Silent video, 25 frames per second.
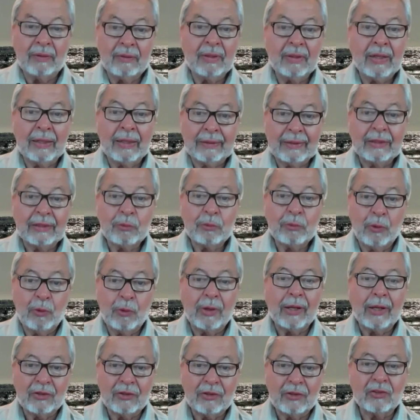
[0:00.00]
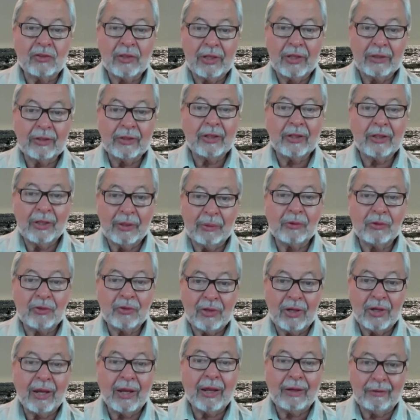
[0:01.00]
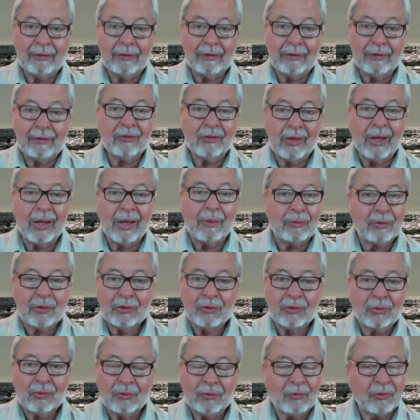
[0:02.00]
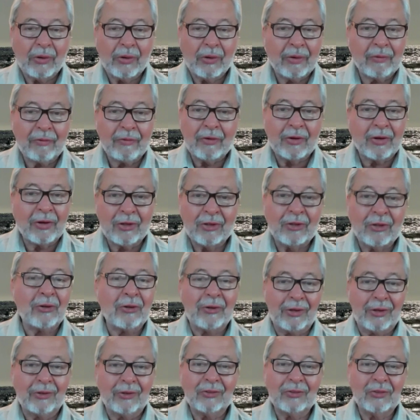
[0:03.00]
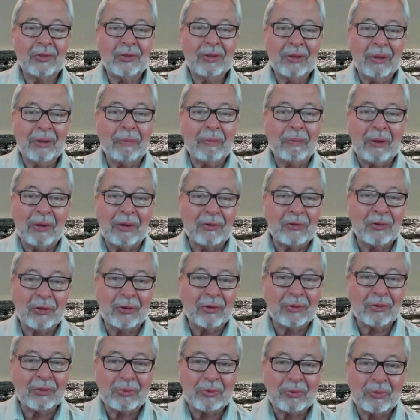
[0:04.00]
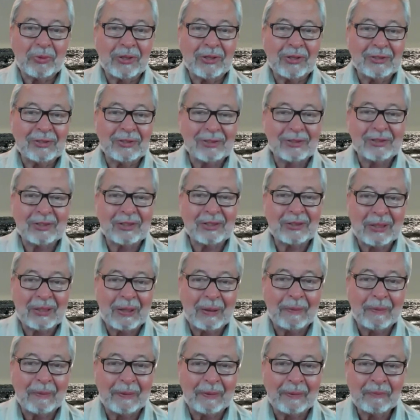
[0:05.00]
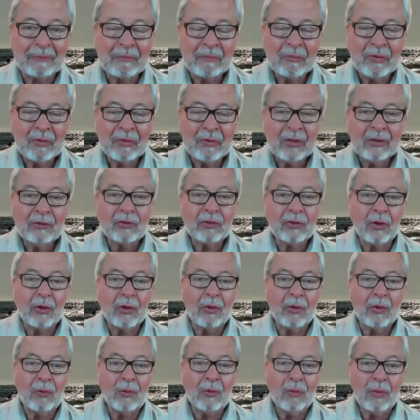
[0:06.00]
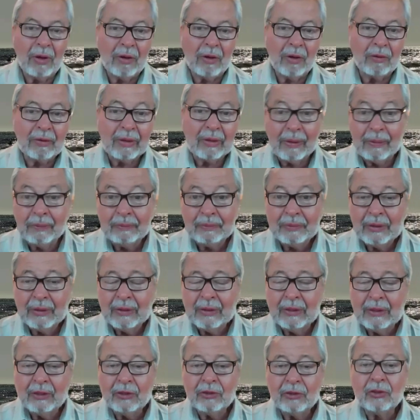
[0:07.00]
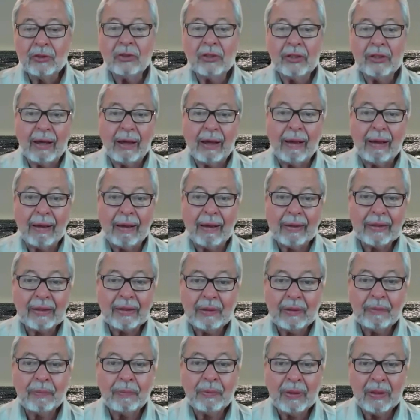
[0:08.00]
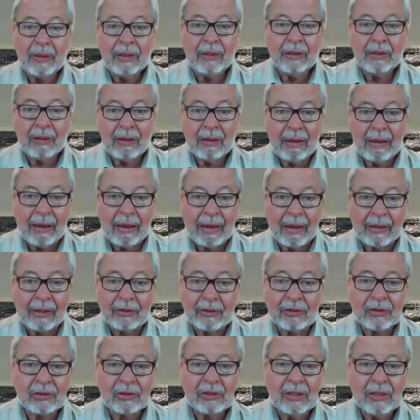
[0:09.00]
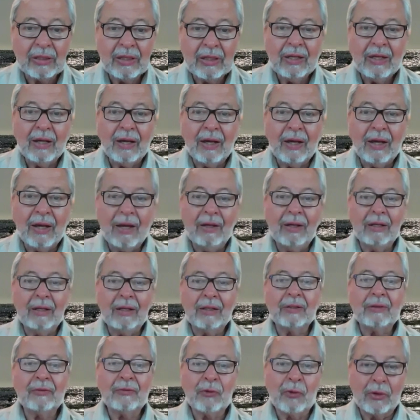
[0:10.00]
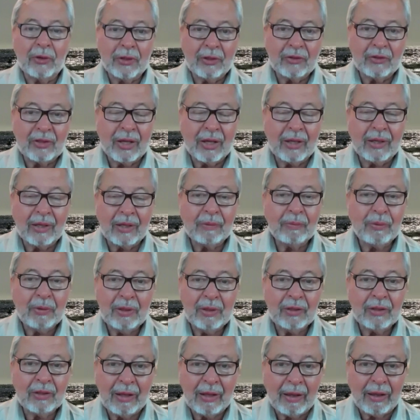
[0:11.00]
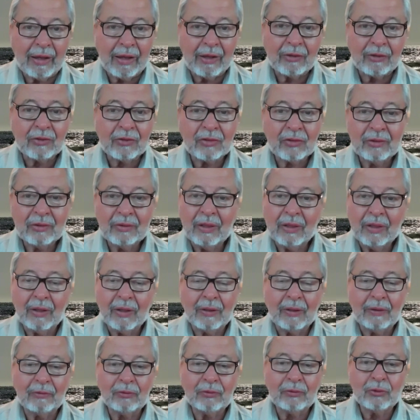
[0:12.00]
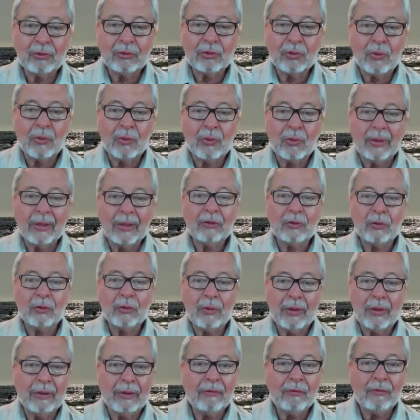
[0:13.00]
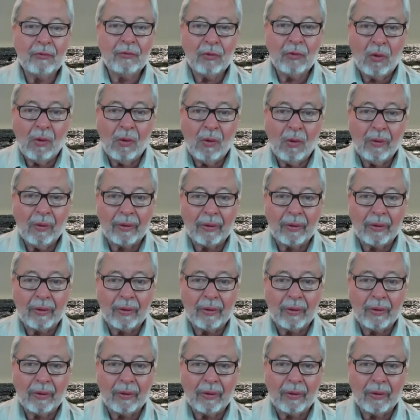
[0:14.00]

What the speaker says: at this point, I'd just like to hear what you had to say. I'm just very curious about your experiences this summer. So welcome to the IEP class, the 40th IEP class of 2024.